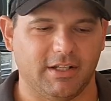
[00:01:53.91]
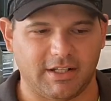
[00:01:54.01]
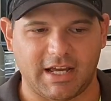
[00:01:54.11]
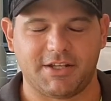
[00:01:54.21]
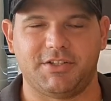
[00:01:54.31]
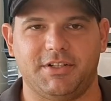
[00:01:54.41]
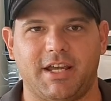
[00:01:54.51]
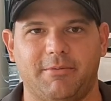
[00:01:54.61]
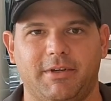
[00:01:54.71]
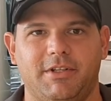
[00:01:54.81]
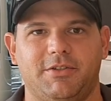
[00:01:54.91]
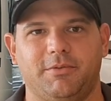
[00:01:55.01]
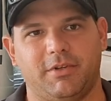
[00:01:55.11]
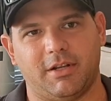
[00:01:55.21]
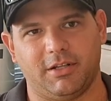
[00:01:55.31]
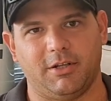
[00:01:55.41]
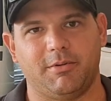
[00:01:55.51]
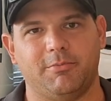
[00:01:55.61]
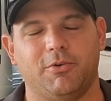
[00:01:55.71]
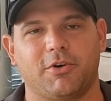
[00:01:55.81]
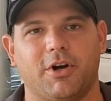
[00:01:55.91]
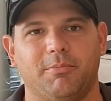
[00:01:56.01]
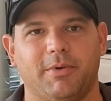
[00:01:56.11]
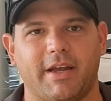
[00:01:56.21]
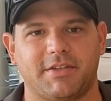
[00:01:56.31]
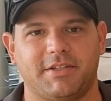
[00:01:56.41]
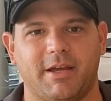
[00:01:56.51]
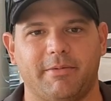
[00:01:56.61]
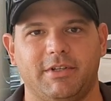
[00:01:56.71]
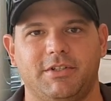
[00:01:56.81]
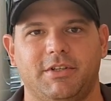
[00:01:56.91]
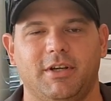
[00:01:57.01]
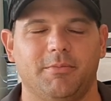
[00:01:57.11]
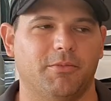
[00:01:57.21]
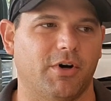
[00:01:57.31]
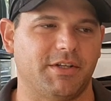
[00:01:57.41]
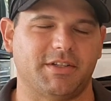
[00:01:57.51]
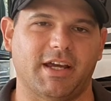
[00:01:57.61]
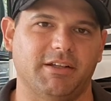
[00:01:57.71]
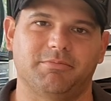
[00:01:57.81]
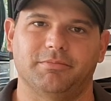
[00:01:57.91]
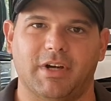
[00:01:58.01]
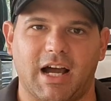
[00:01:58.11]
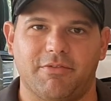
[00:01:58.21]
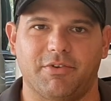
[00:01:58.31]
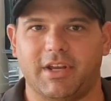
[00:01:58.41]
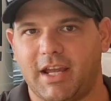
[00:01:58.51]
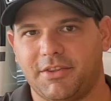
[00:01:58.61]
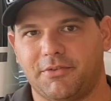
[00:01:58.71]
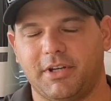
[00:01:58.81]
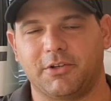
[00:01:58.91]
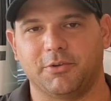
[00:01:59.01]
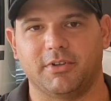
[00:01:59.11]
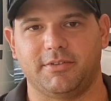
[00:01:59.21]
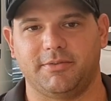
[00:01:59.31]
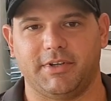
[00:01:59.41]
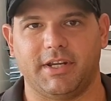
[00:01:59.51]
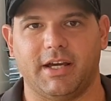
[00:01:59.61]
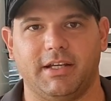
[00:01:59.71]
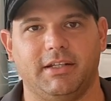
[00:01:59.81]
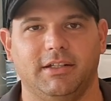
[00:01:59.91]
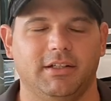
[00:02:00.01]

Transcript: Larger damage, a little bit more complex damage, might take half a day, 3/4 of a day,